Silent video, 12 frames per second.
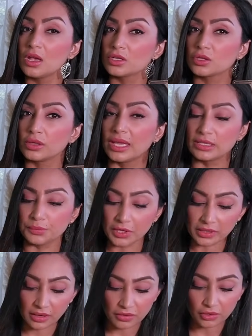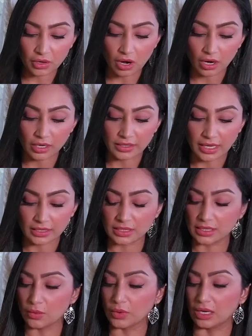So let's pull another card and
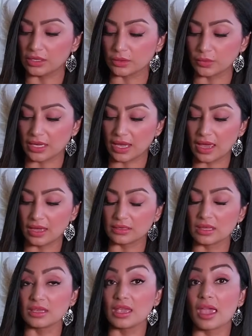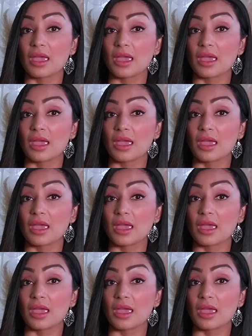see what else we get. The